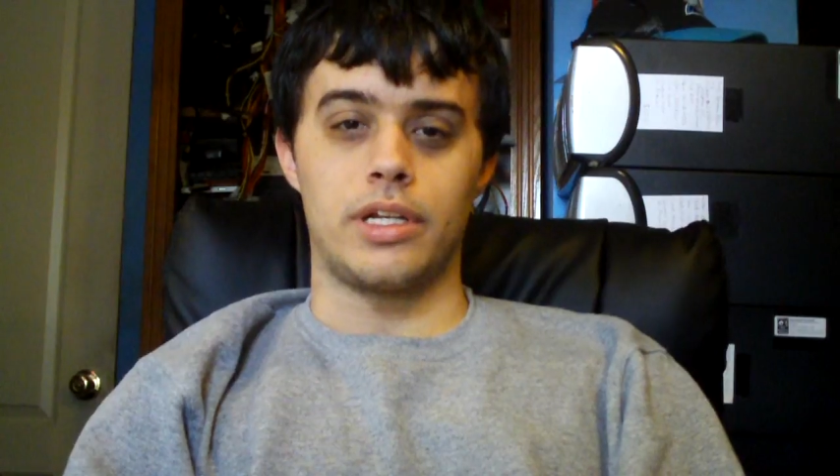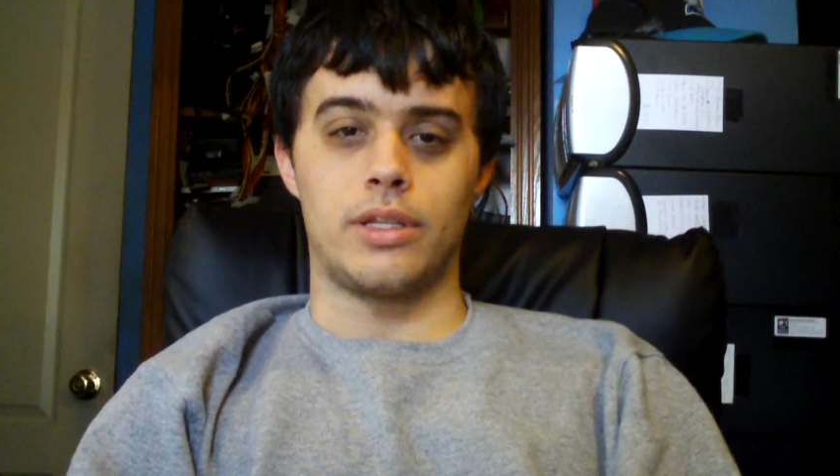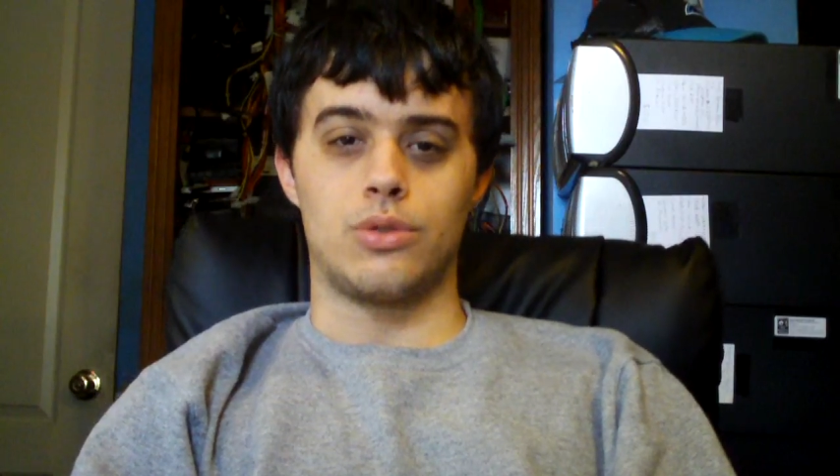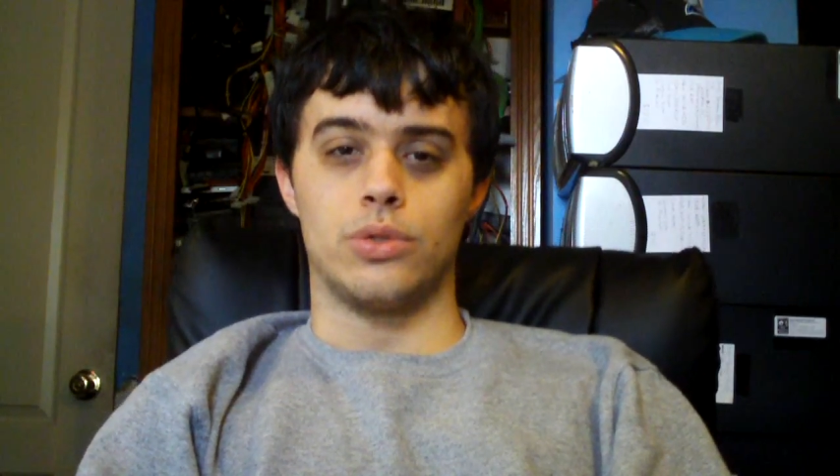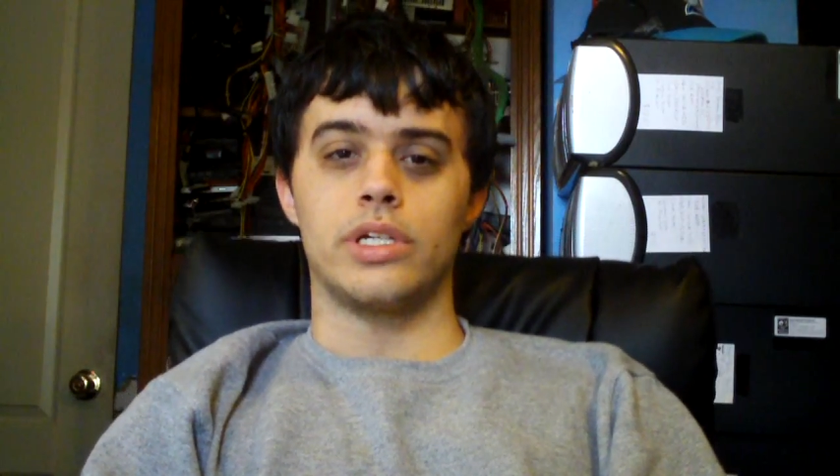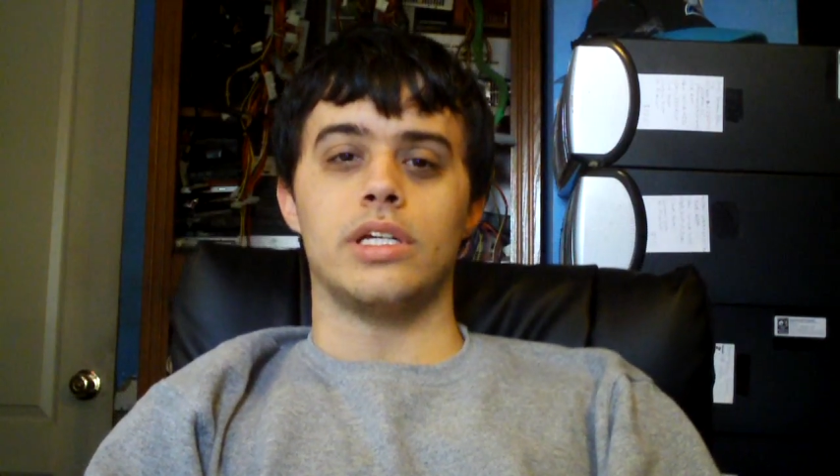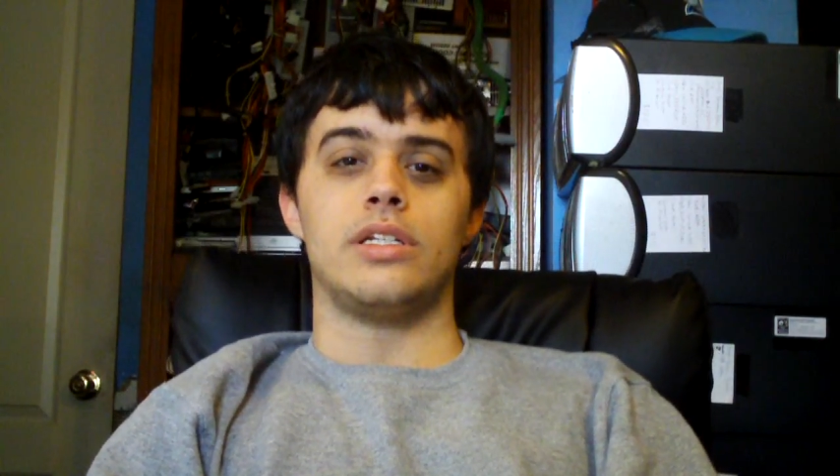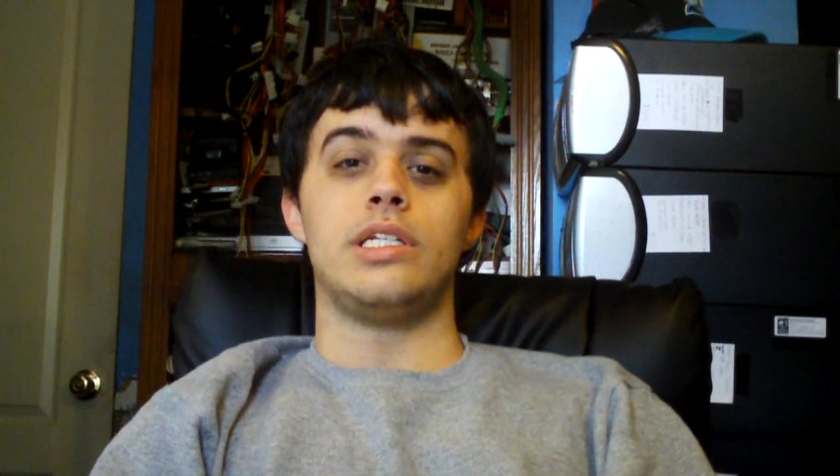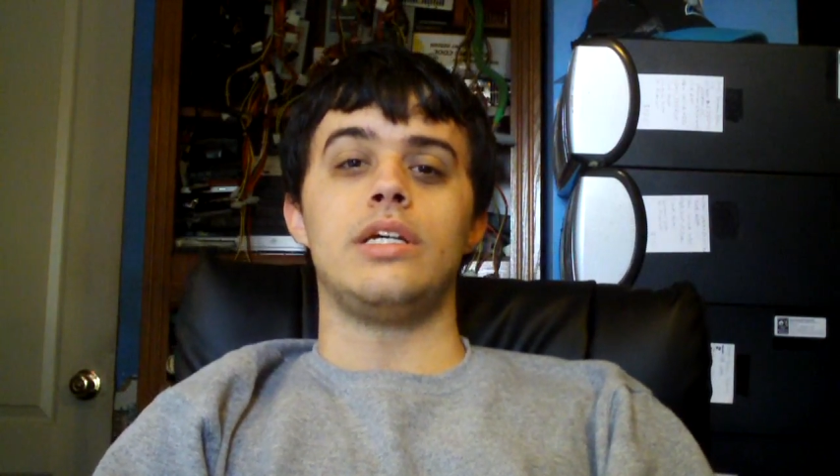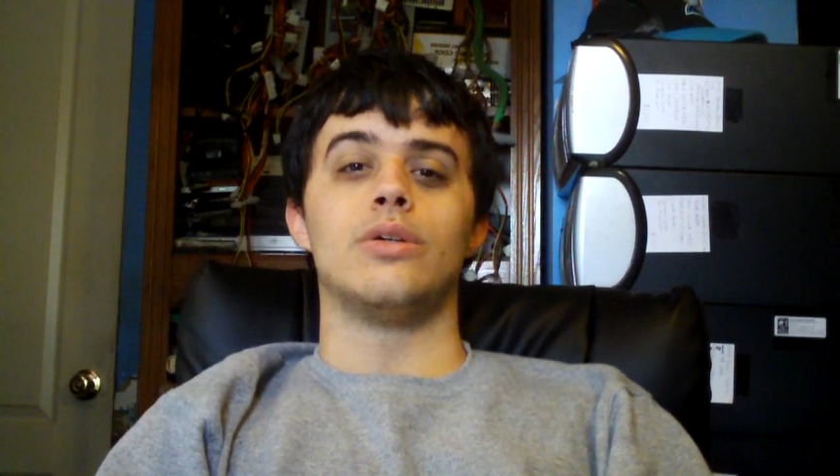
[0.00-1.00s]
can get those really
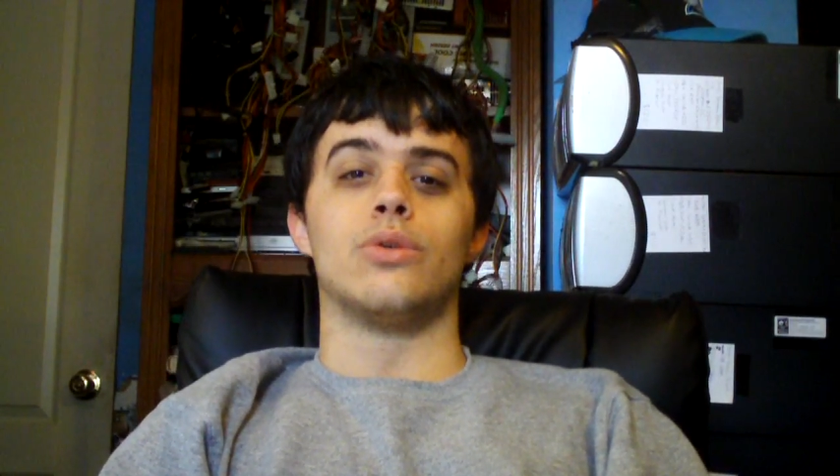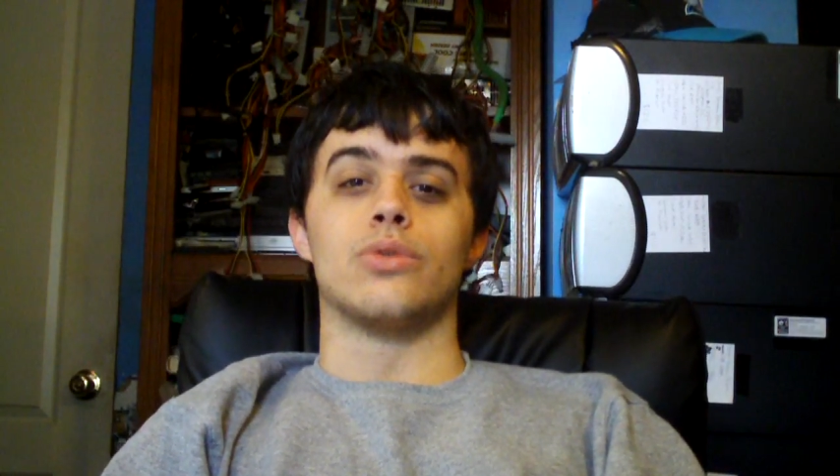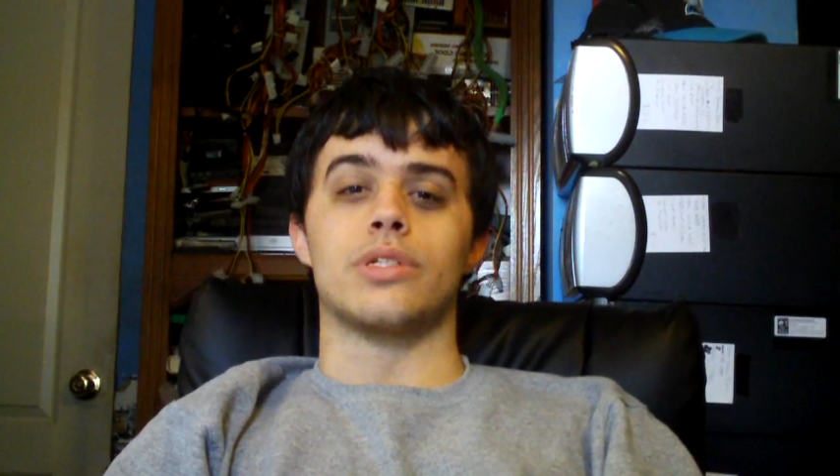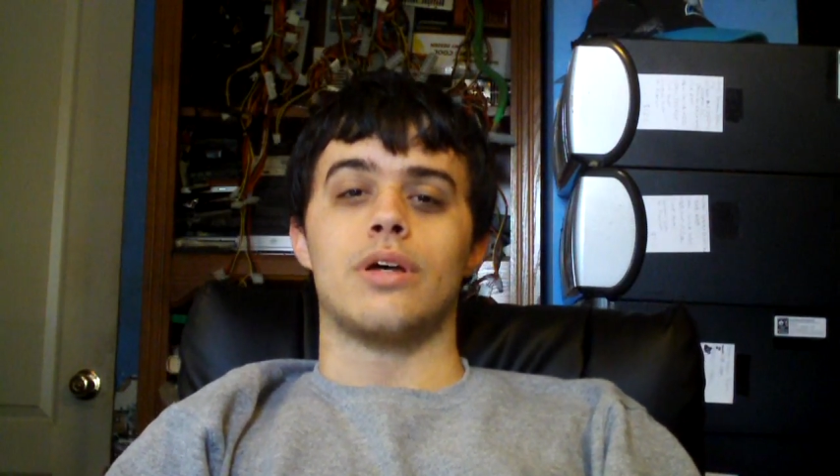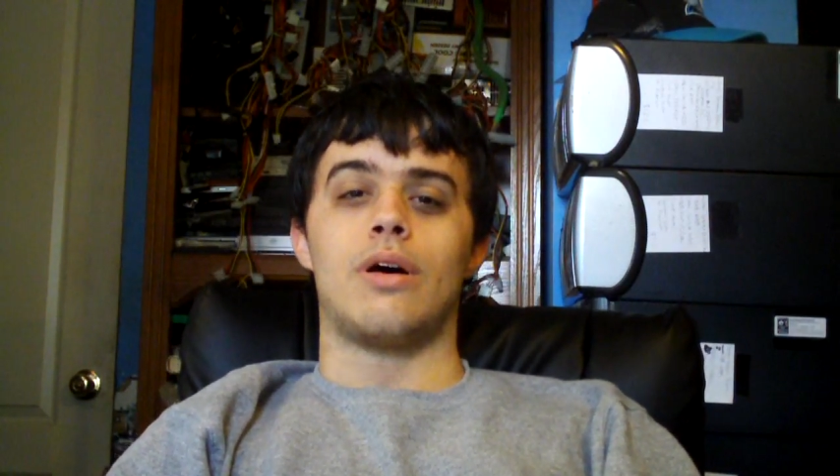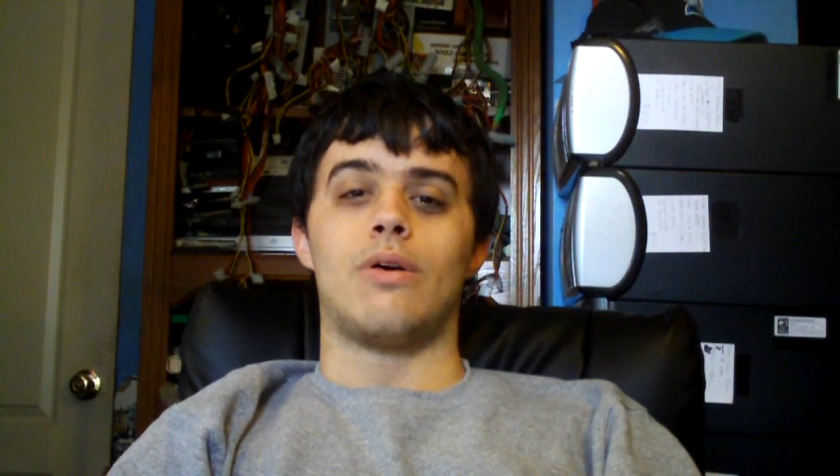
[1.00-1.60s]
good deals